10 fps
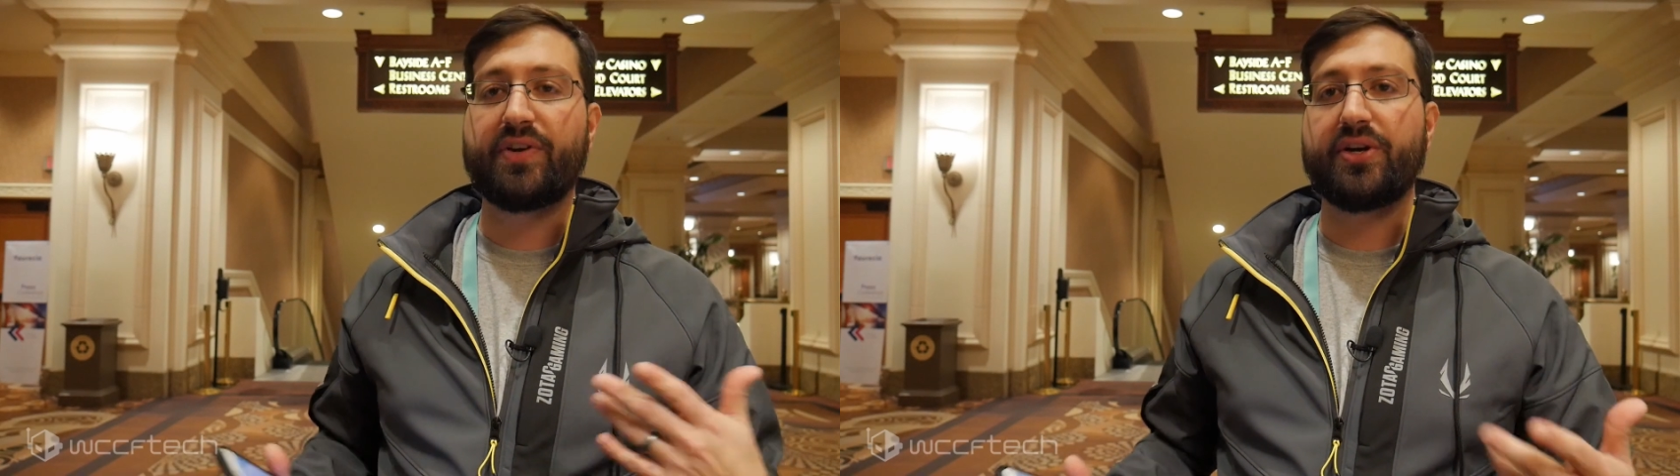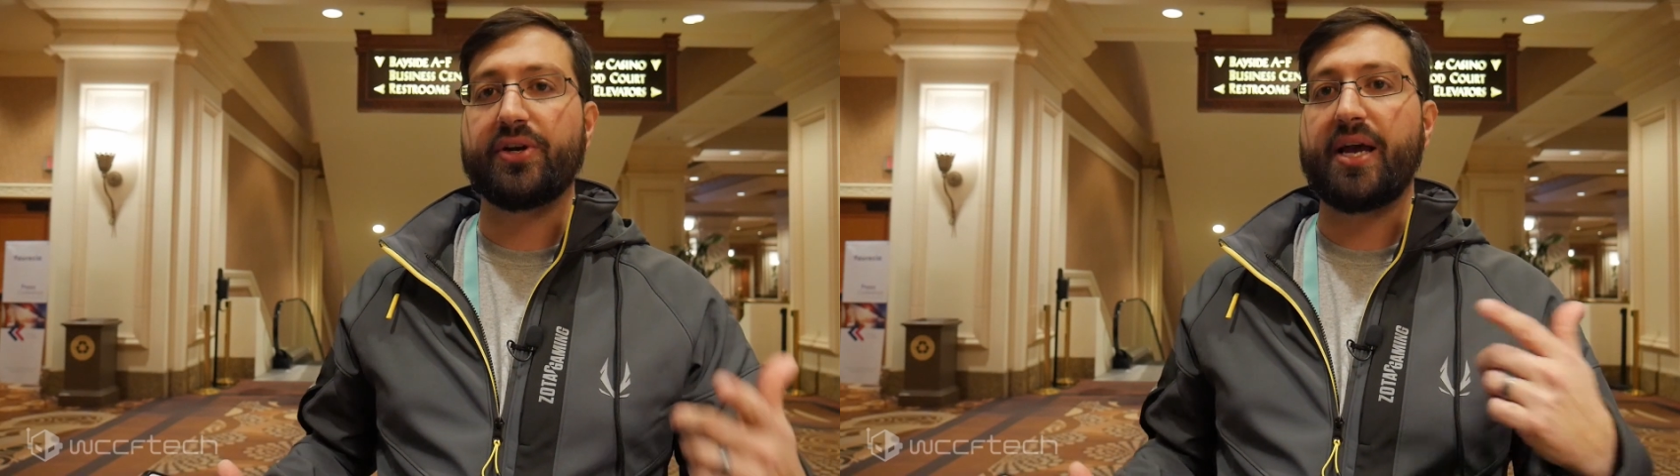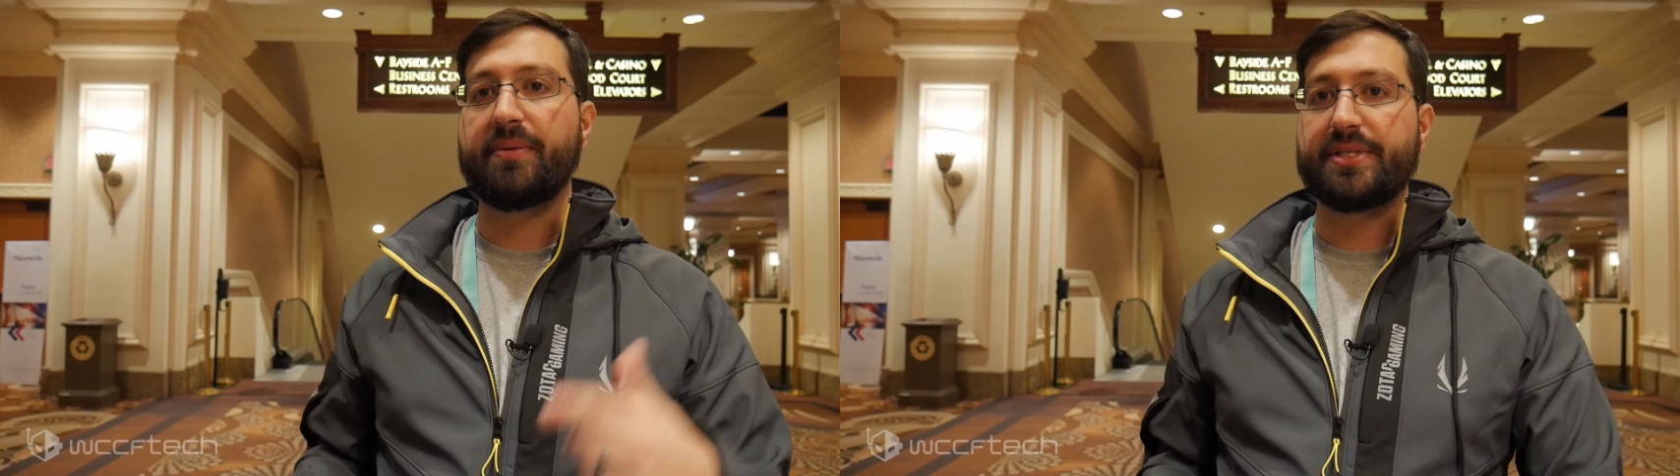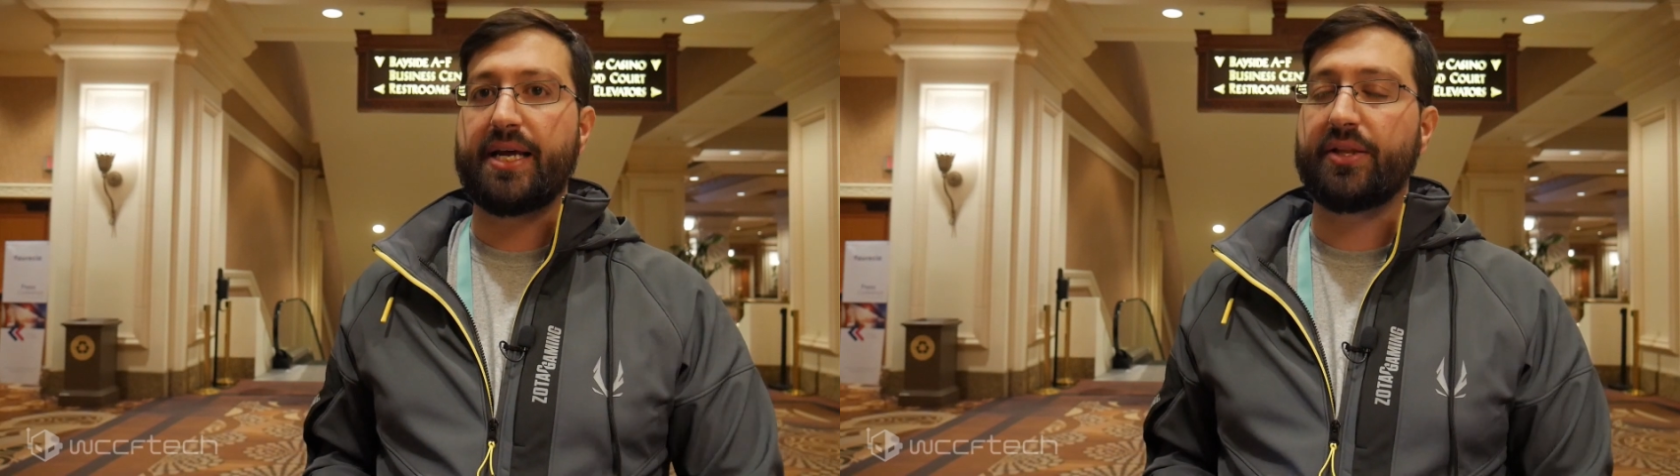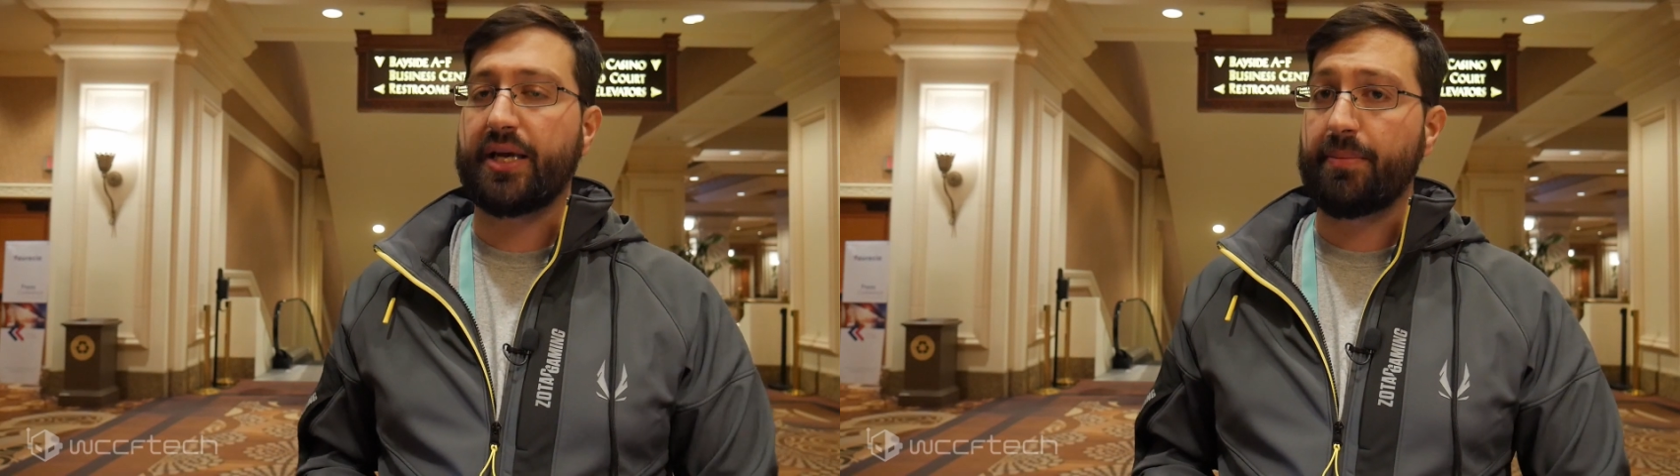Love to hear your
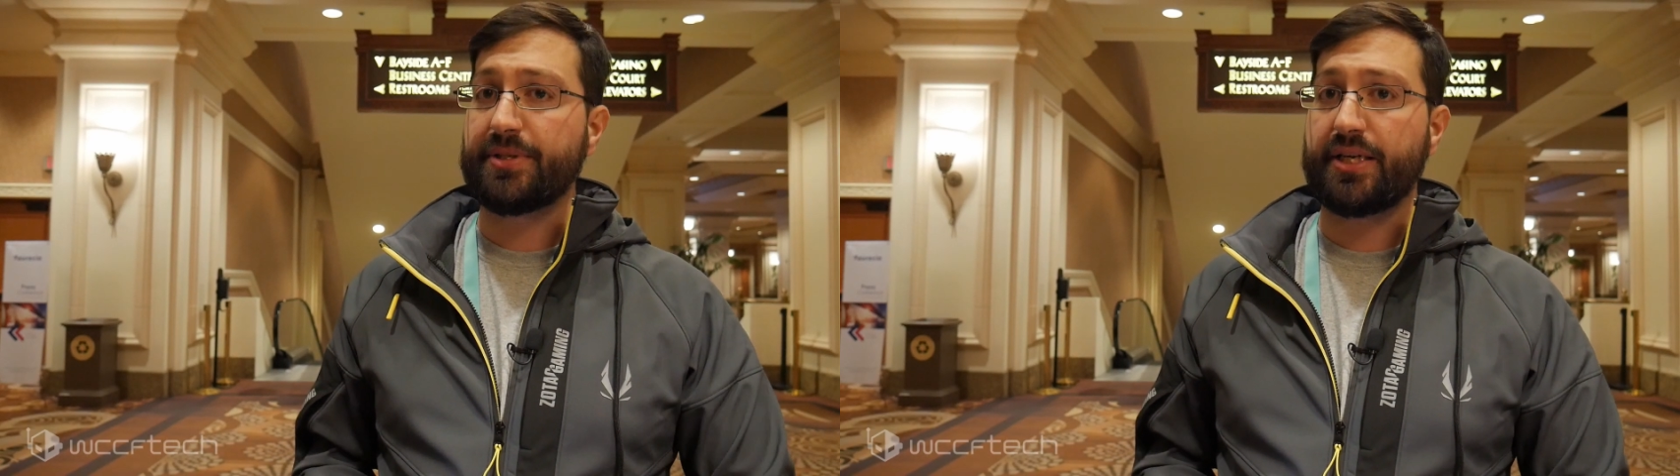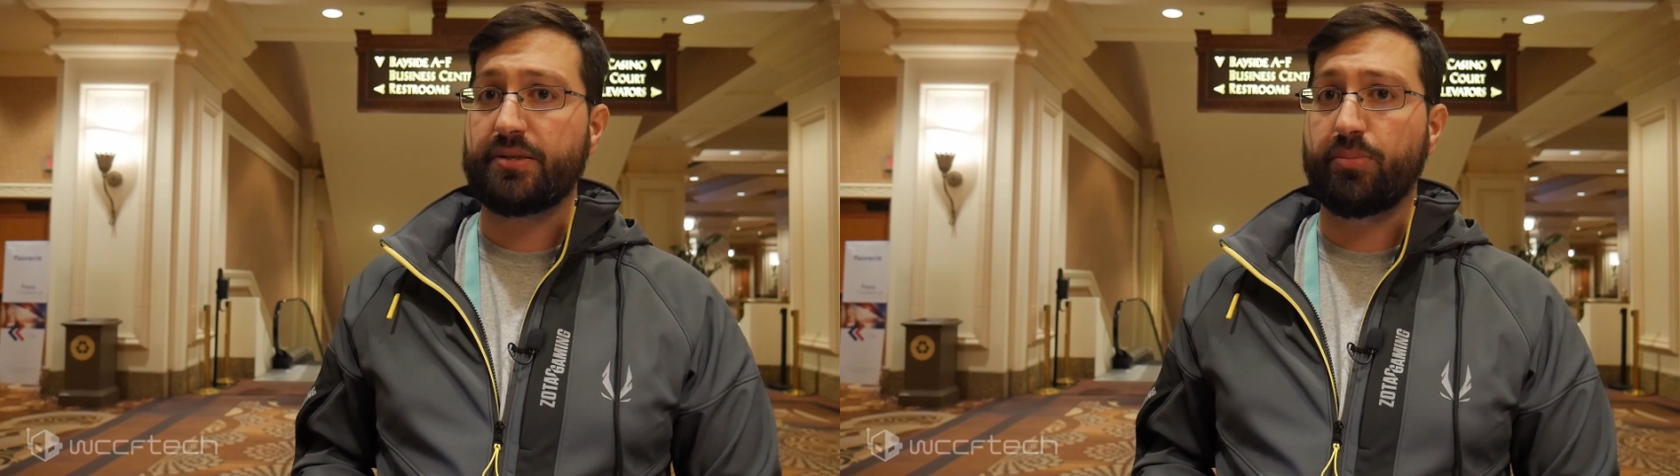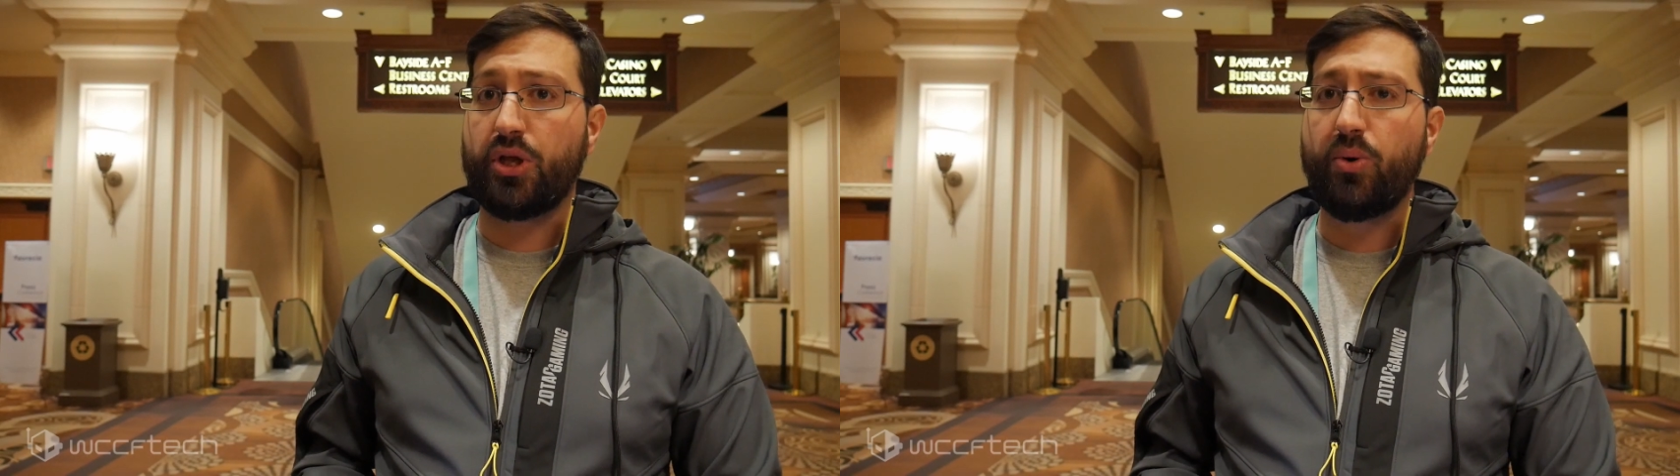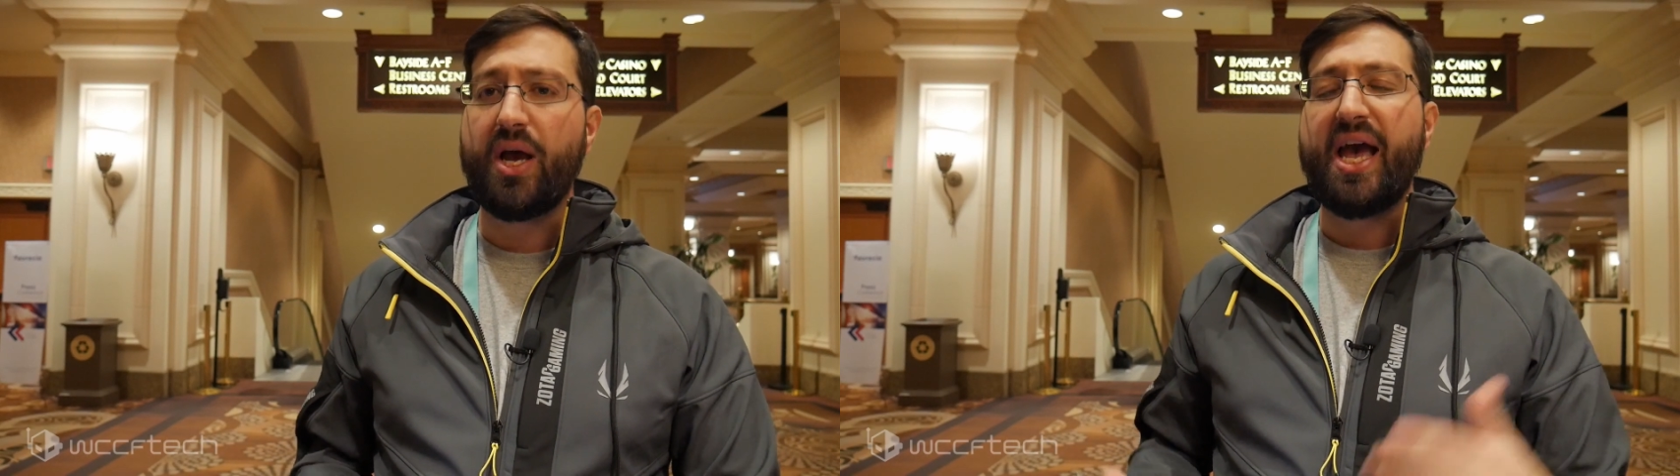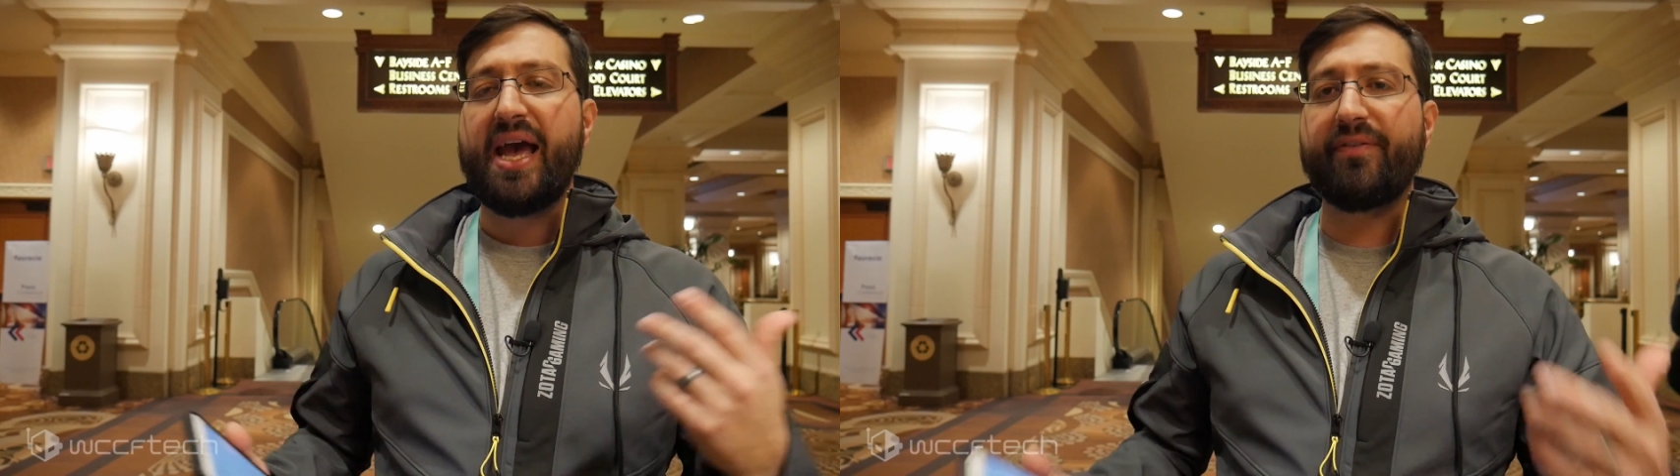comments down in the comment section below.